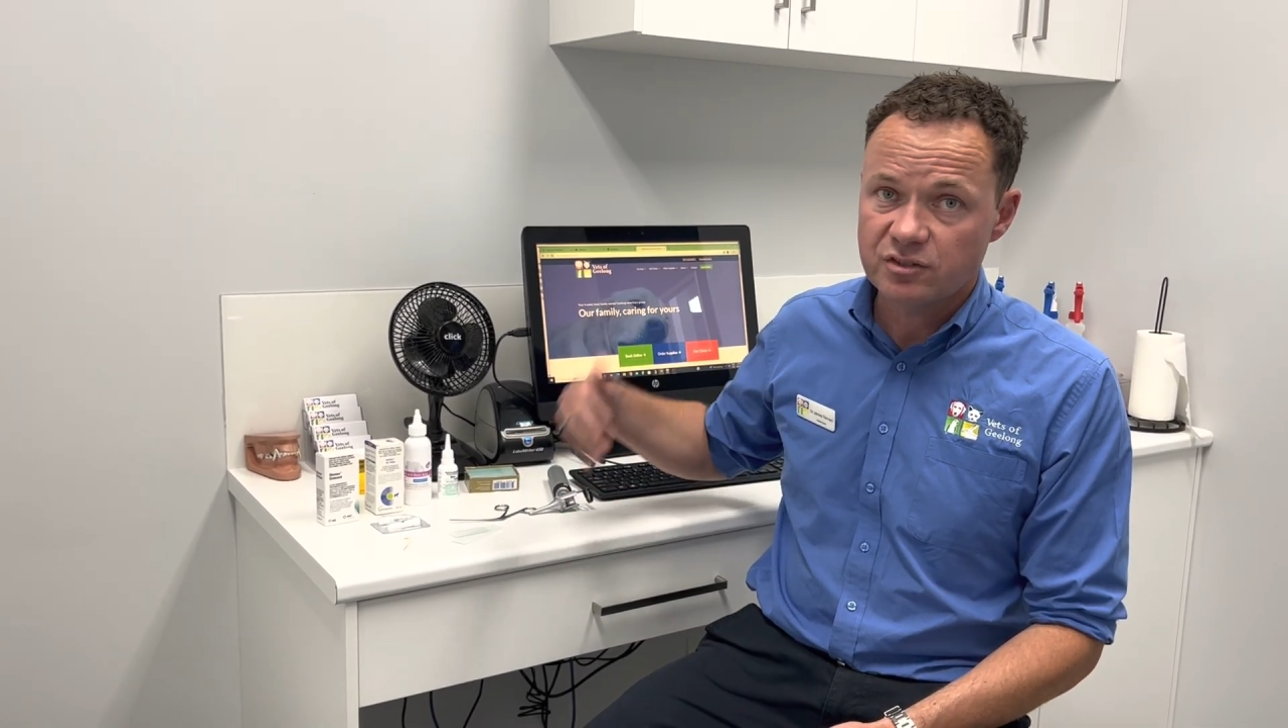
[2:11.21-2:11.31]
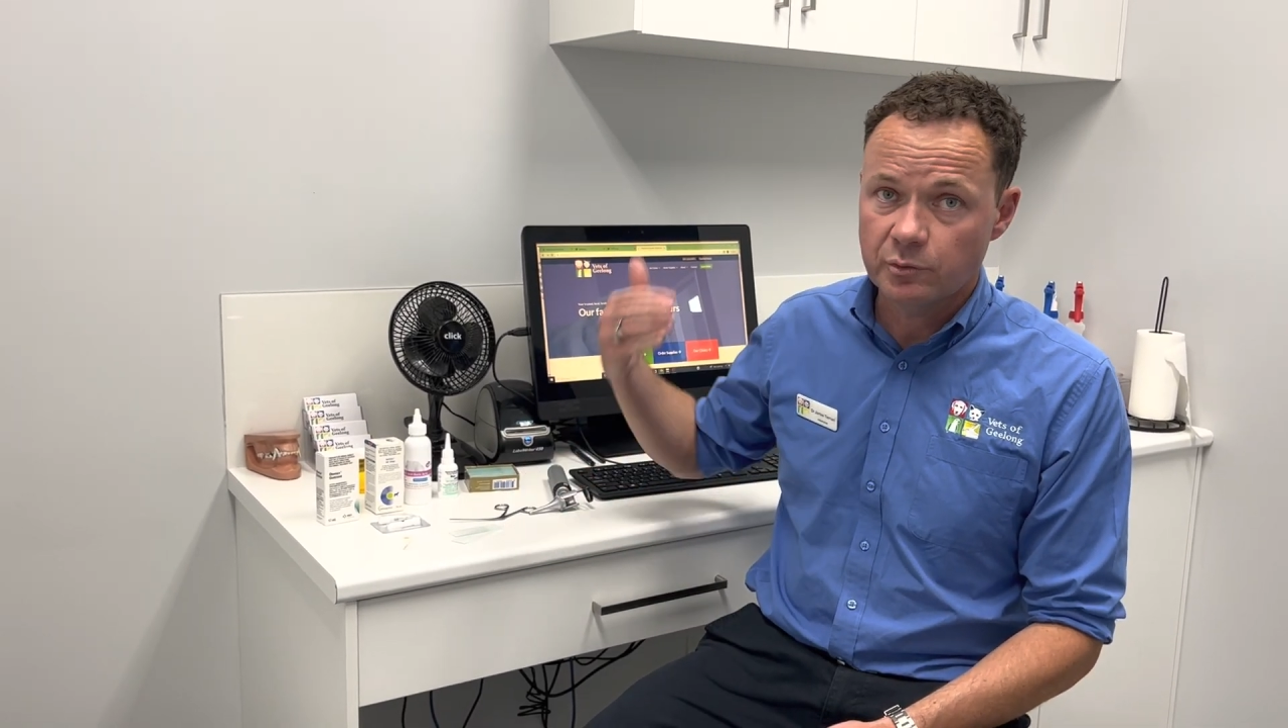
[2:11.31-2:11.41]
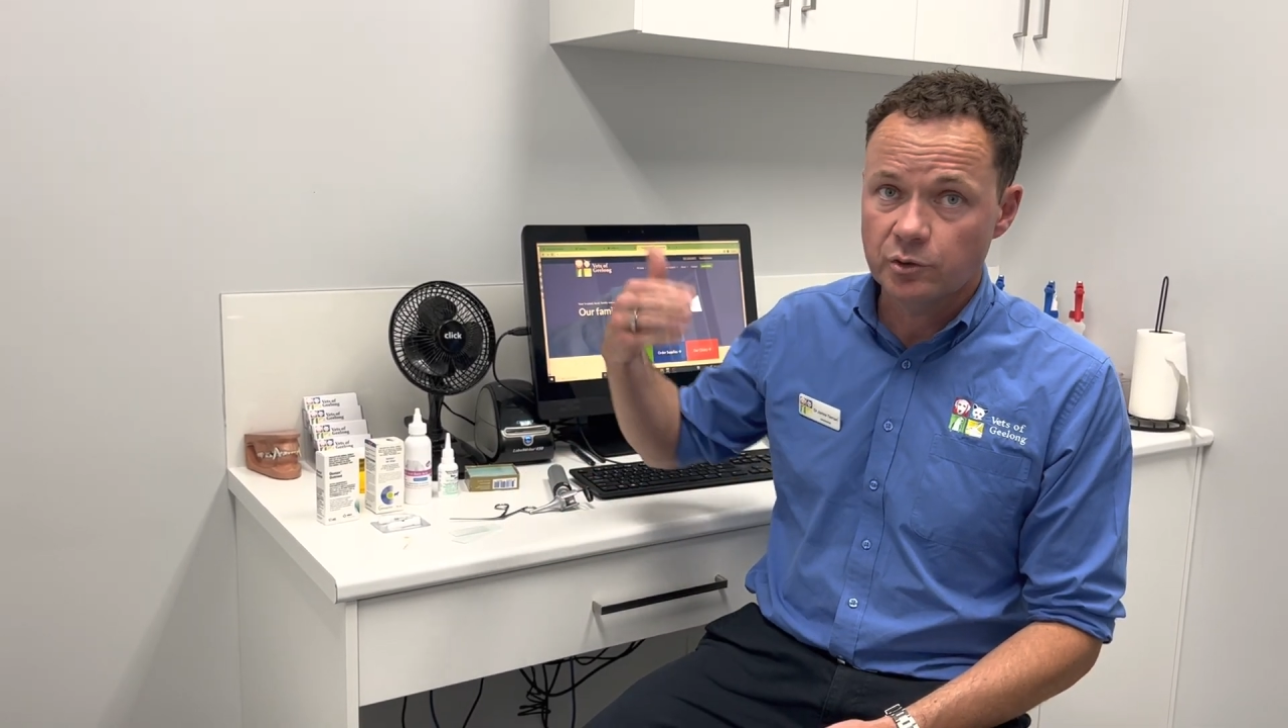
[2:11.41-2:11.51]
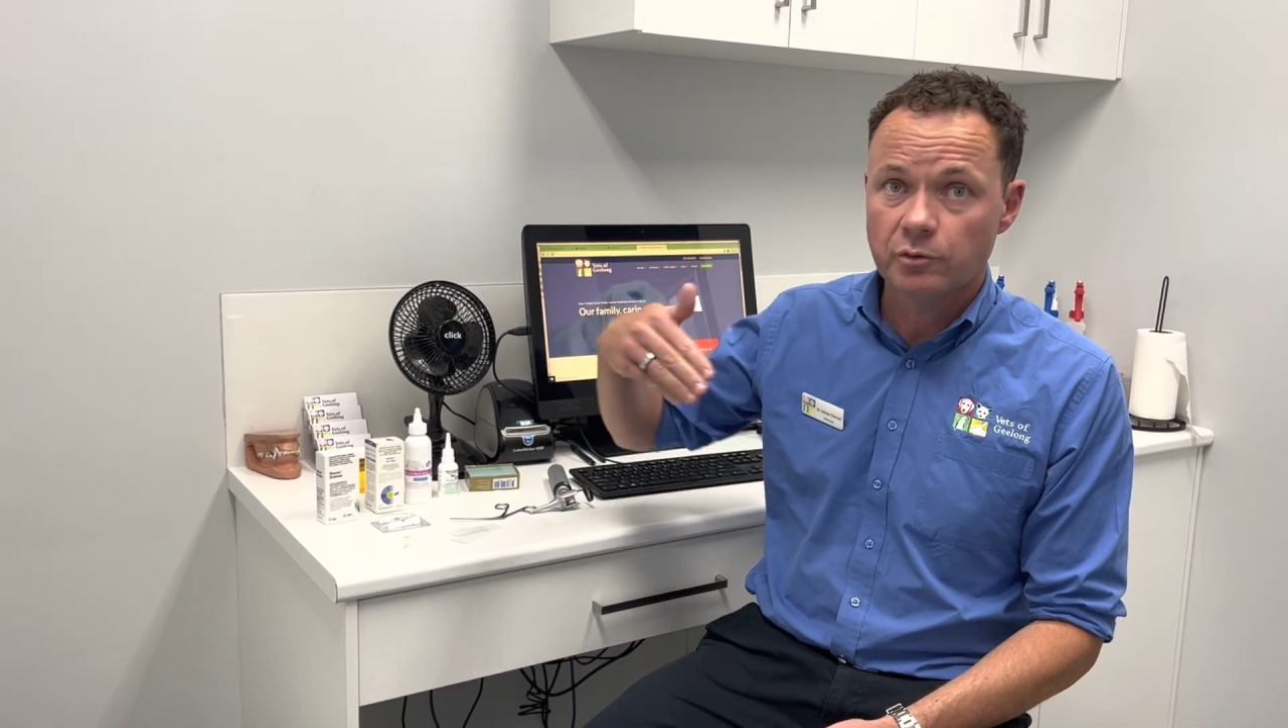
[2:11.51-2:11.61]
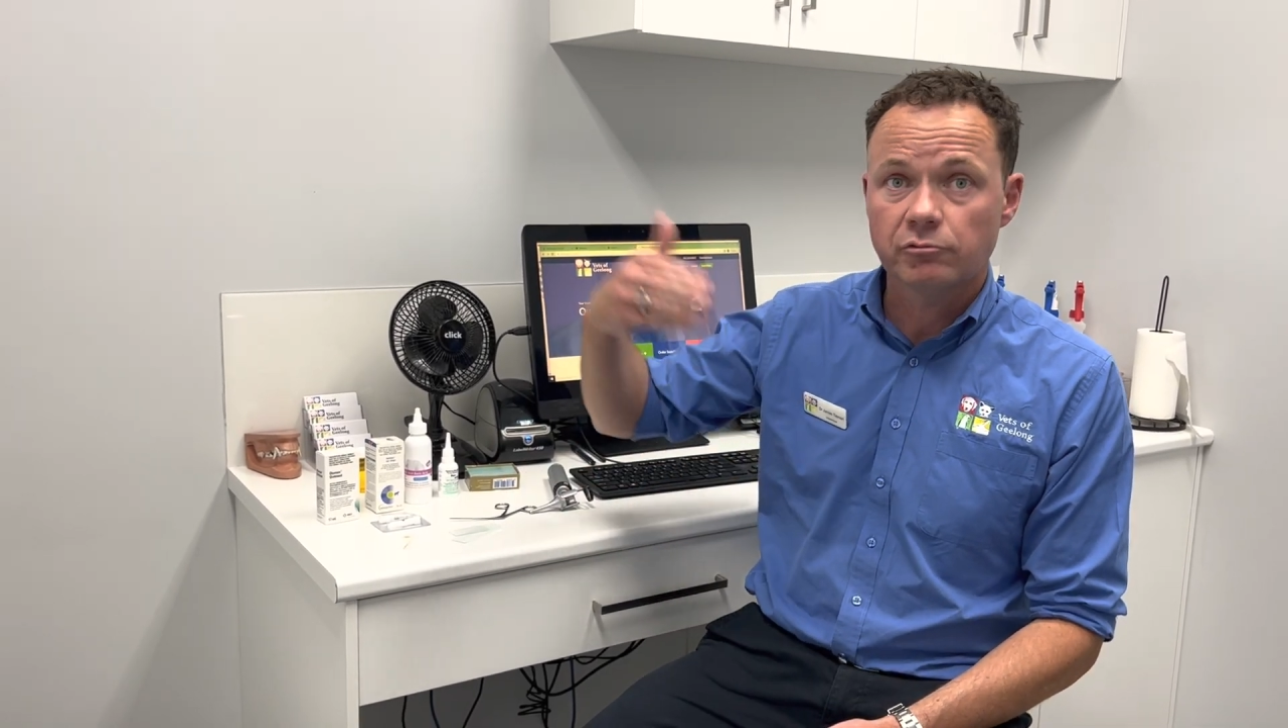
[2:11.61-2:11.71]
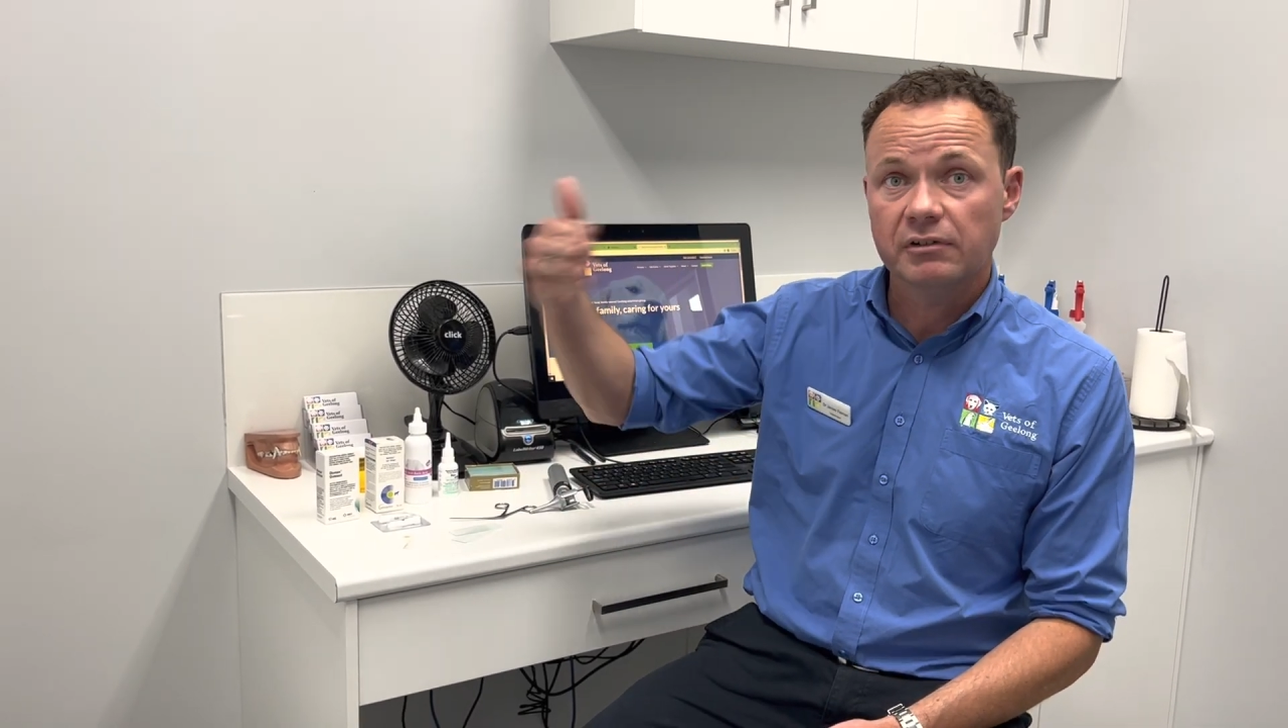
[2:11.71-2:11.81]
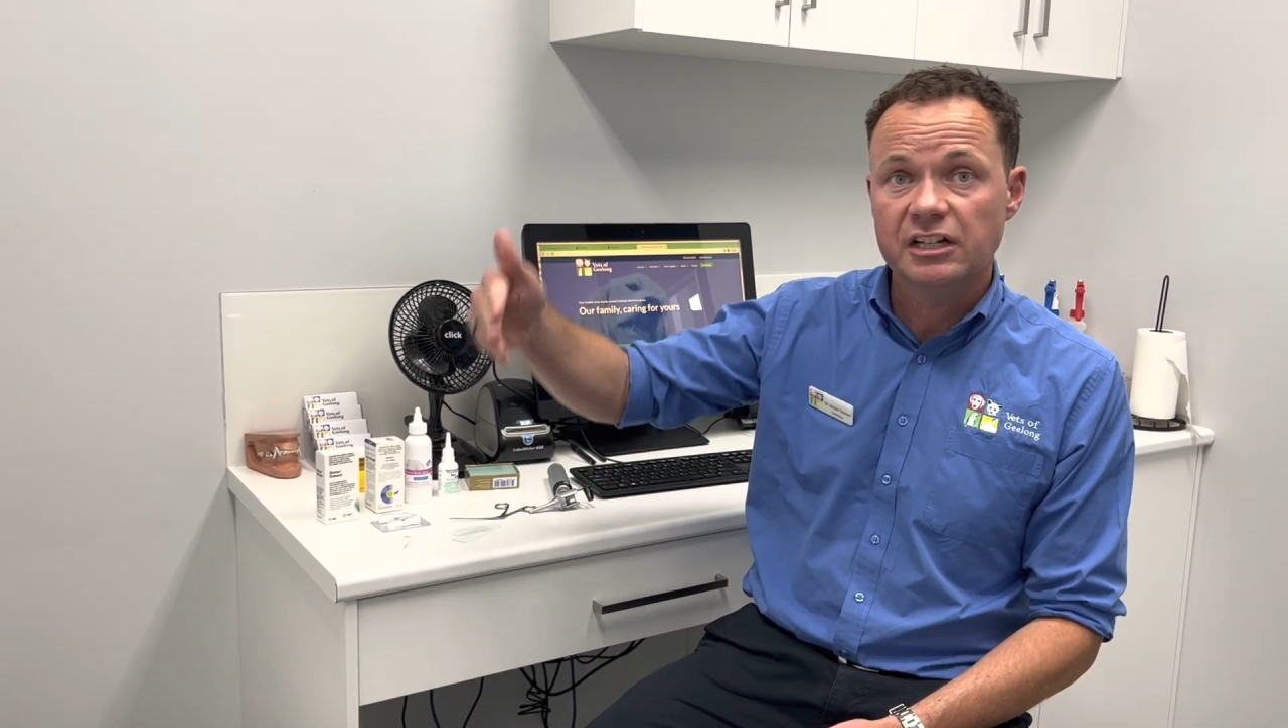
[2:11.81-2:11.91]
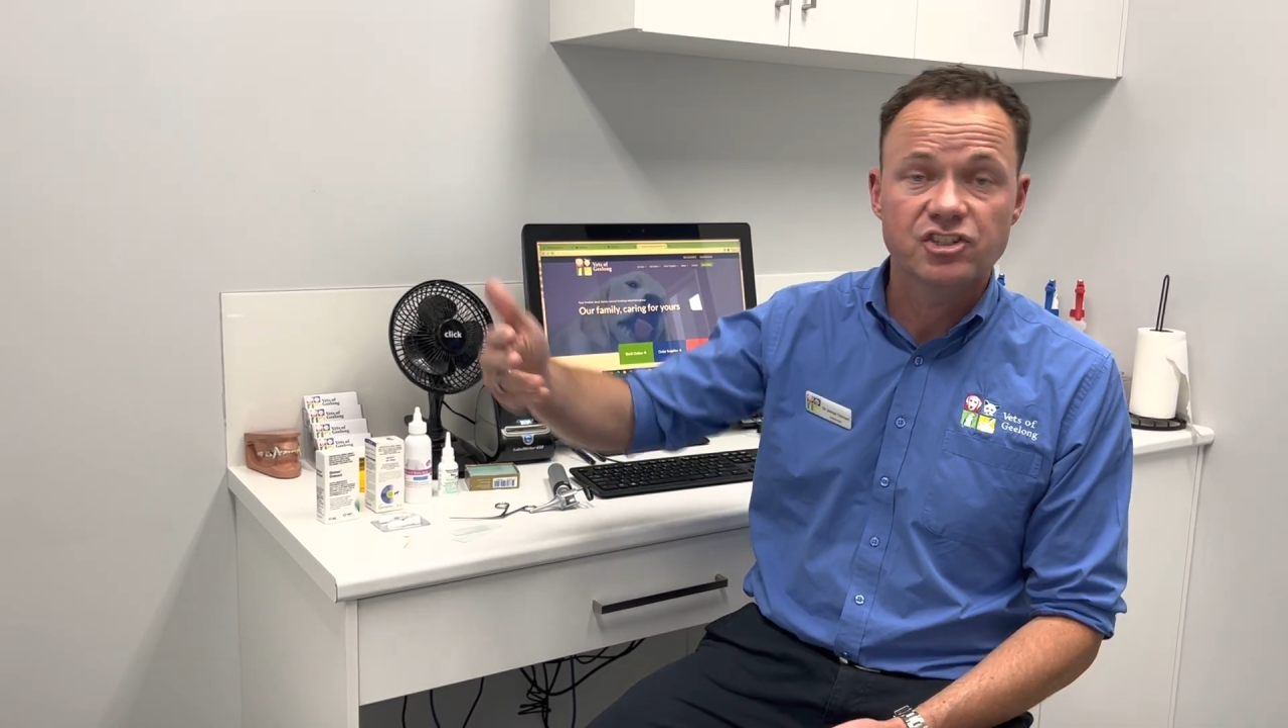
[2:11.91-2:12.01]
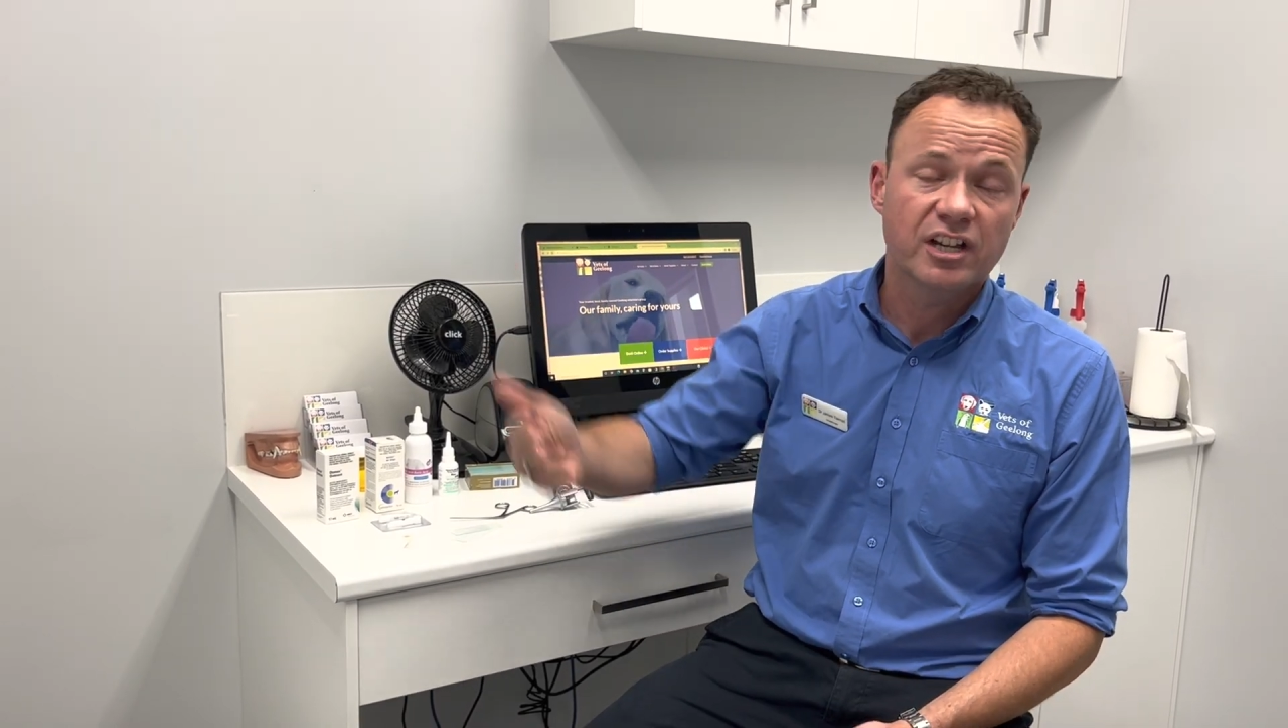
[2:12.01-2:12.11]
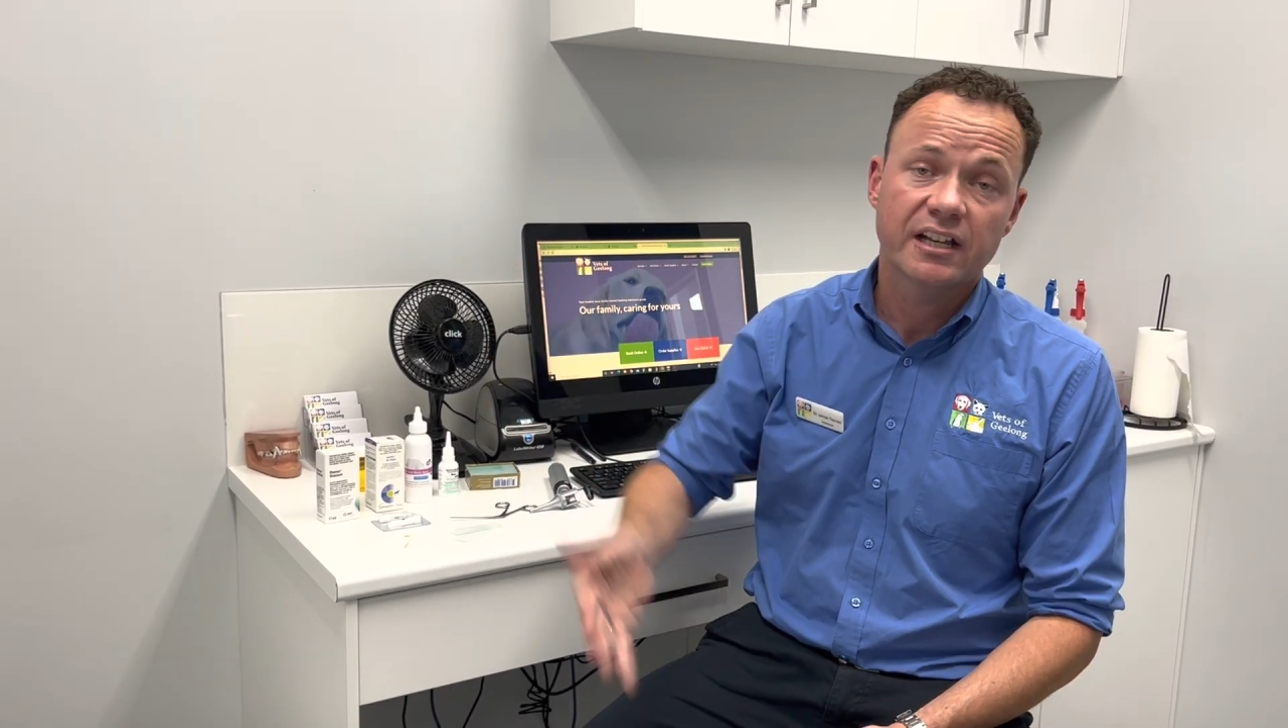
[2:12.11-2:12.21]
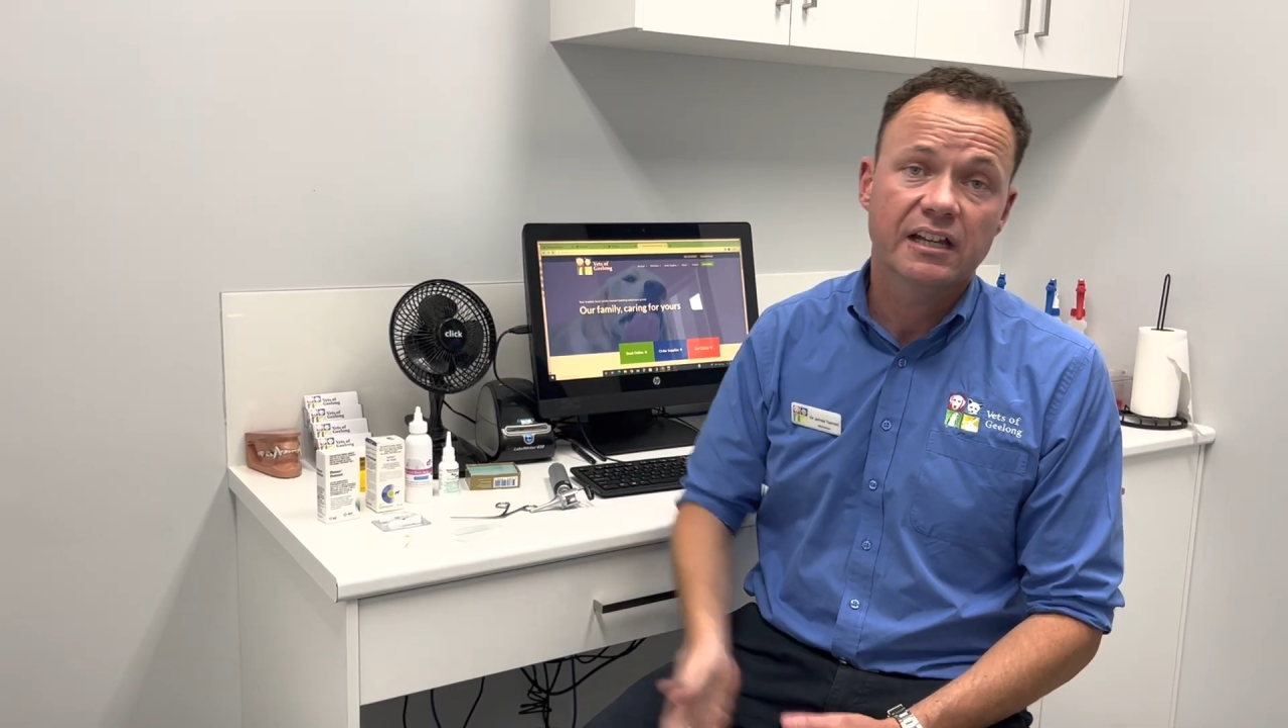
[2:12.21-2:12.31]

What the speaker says: we'll do a recheck.